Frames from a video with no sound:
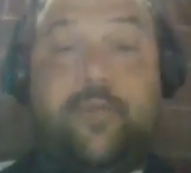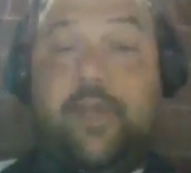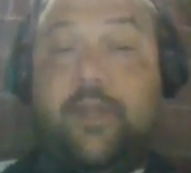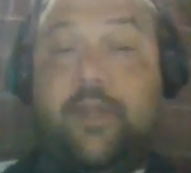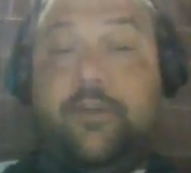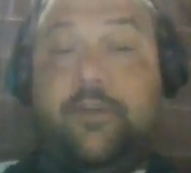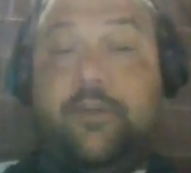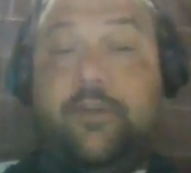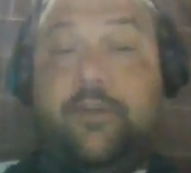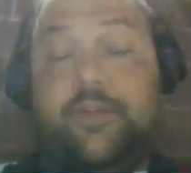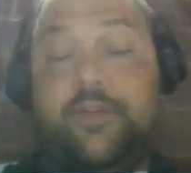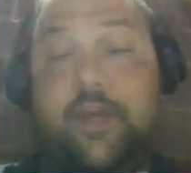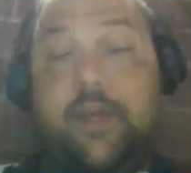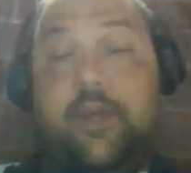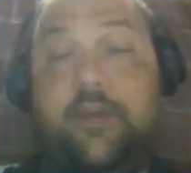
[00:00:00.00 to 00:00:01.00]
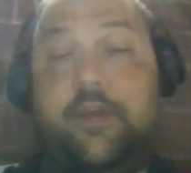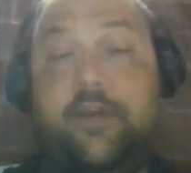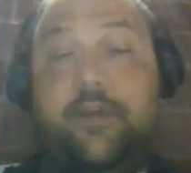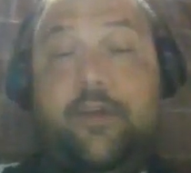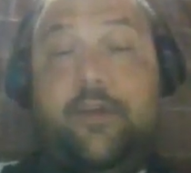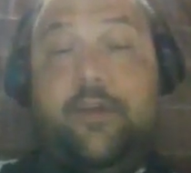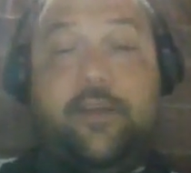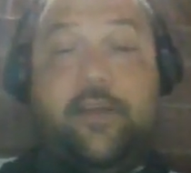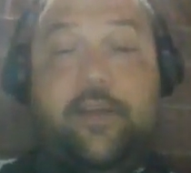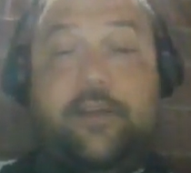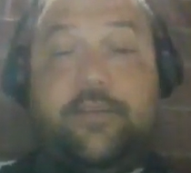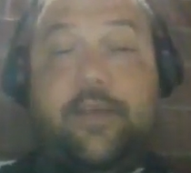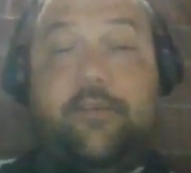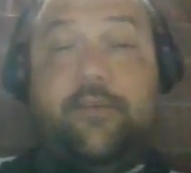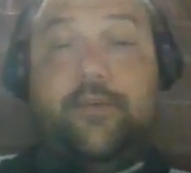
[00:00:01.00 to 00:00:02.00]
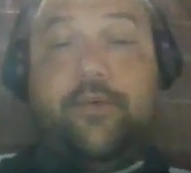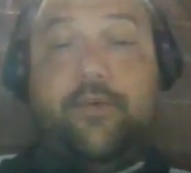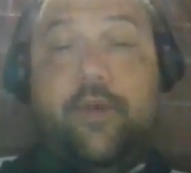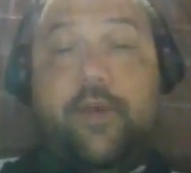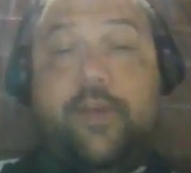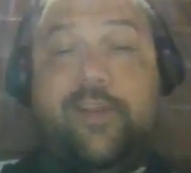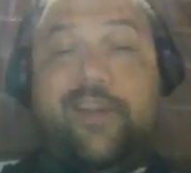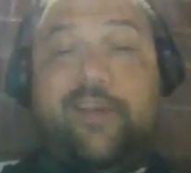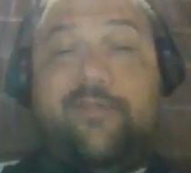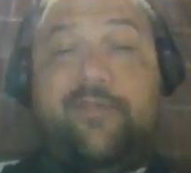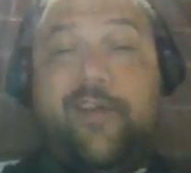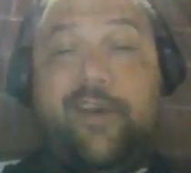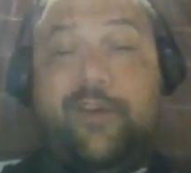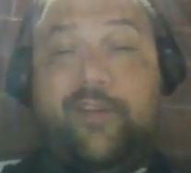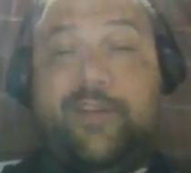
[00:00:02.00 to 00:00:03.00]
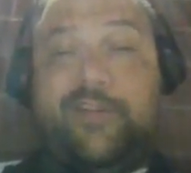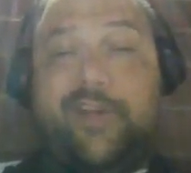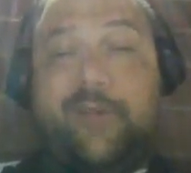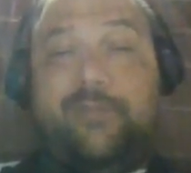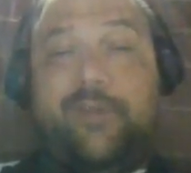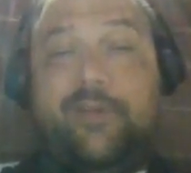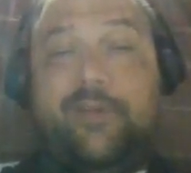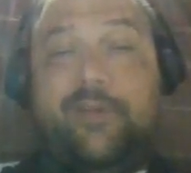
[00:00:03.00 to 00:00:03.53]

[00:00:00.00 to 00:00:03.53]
And you shouldn't say that Salvador Allende failed, except